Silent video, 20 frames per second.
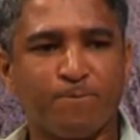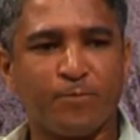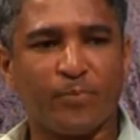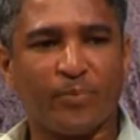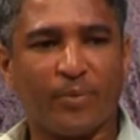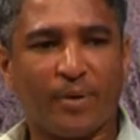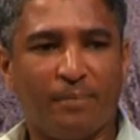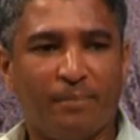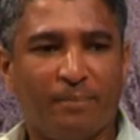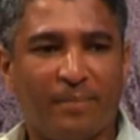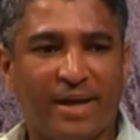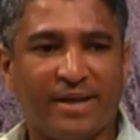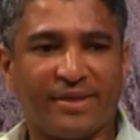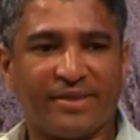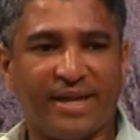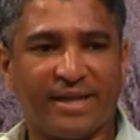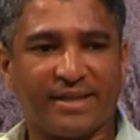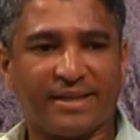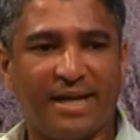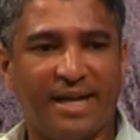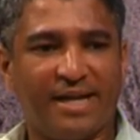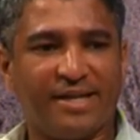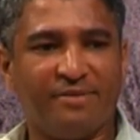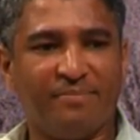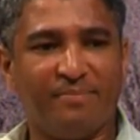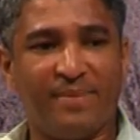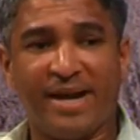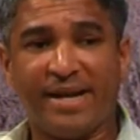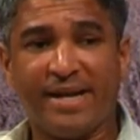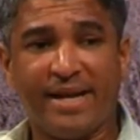make that kind of
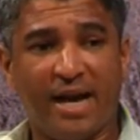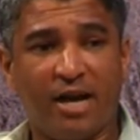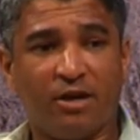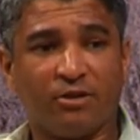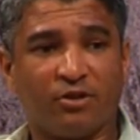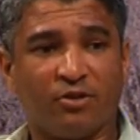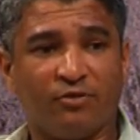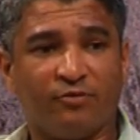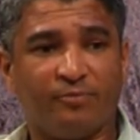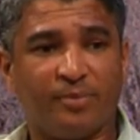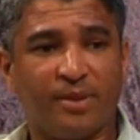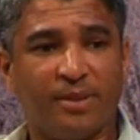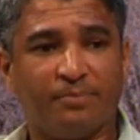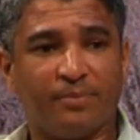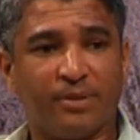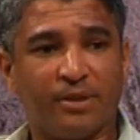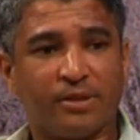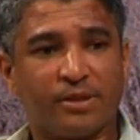money out of people,